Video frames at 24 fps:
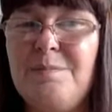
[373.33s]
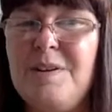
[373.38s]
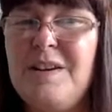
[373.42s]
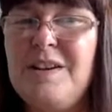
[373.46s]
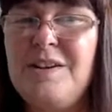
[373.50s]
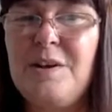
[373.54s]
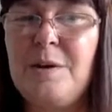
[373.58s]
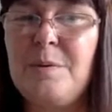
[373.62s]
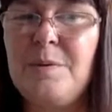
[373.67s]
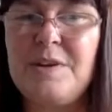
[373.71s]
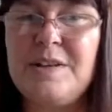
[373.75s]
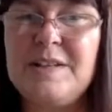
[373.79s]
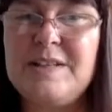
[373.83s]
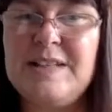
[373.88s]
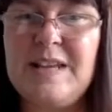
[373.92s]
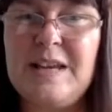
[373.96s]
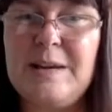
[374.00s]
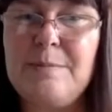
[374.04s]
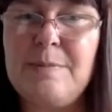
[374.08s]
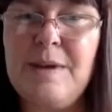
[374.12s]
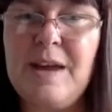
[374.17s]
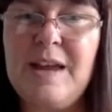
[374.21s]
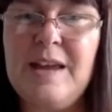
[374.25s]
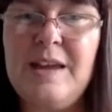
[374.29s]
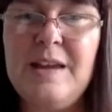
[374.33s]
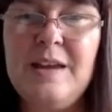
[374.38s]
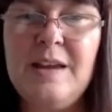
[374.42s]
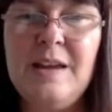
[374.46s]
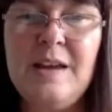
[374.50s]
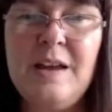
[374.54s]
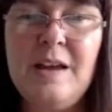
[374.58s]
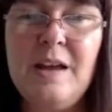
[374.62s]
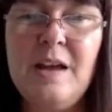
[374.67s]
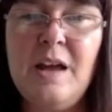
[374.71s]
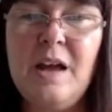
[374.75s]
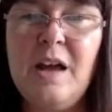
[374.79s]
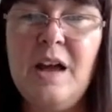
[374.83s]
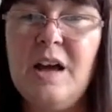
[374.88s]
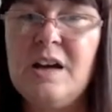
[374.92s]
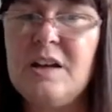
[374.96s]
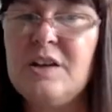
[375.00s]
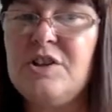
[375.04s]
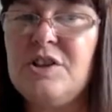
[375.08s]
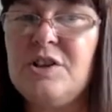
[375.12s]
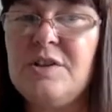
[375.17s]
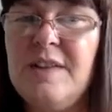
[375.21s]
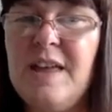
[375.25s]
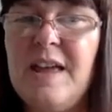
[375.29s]
But you don't want to see me. I
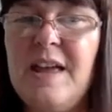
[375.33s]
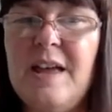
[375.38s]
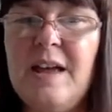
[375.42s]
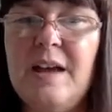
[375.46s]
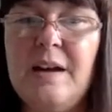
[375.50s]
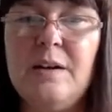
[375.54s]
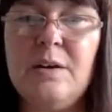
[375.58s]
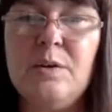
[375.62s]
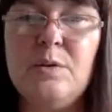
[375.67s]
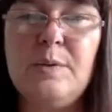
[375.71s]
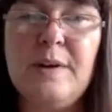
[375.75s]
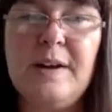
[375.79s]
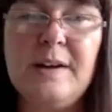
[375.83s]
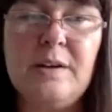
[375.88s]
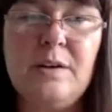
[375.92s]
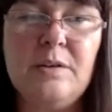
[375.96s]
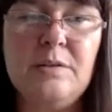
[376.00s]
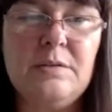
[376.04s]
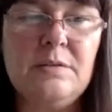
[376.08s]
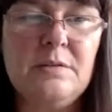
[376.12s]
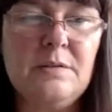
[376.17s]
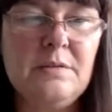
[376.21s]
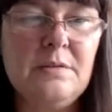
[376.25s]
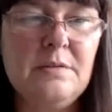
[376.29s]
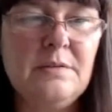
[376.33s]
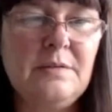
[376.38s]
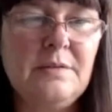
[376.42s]
can do that. Oh, hang on.